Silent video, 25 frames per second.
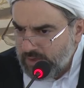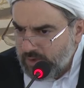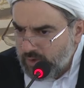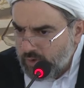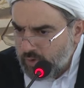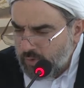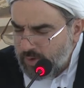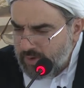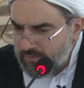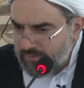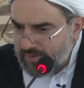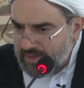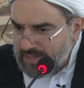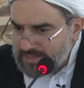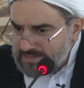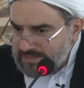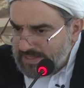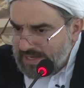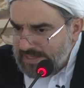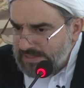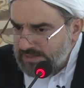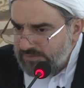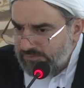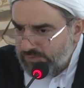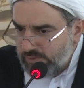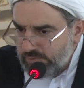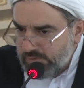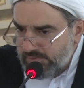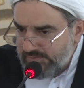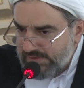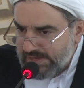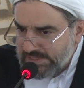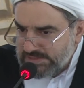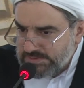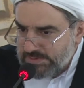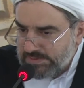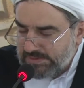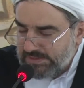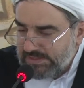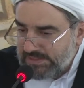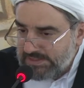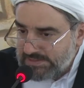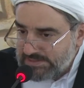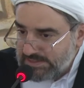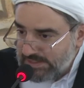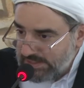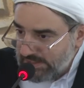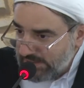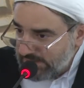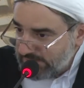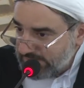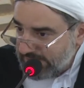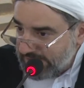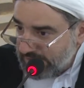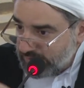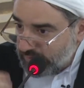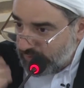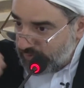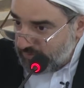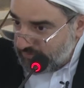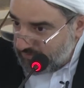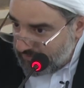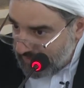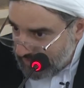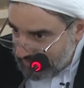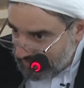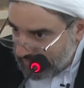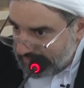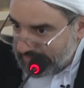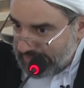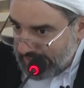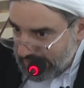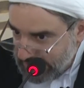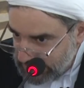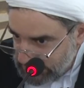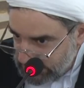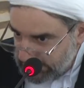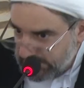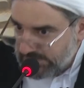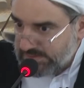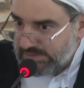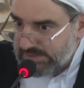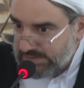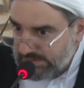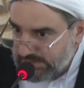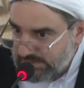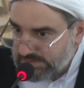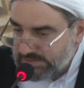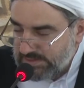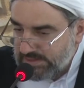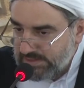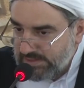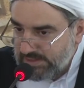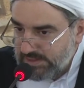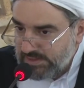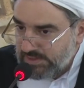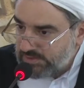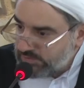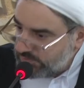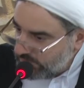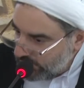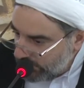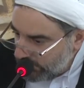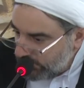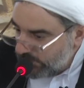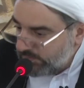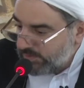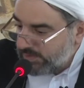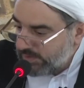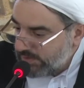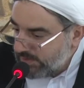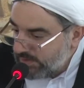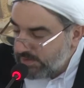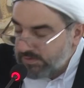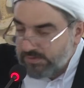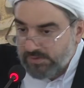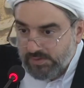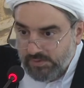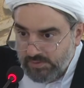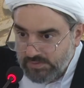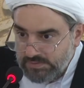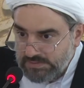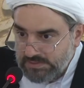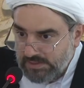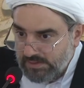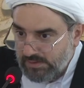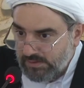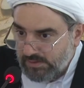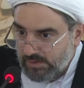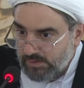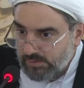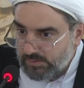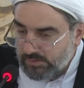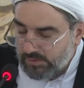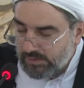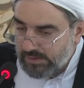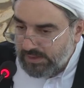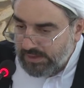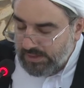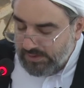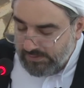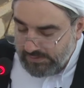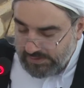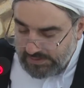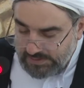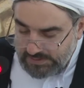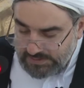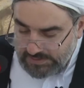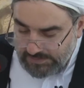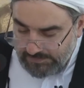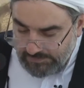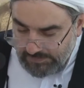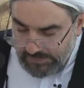Whoever has any form of expertise, they convey that expertise to those local areas.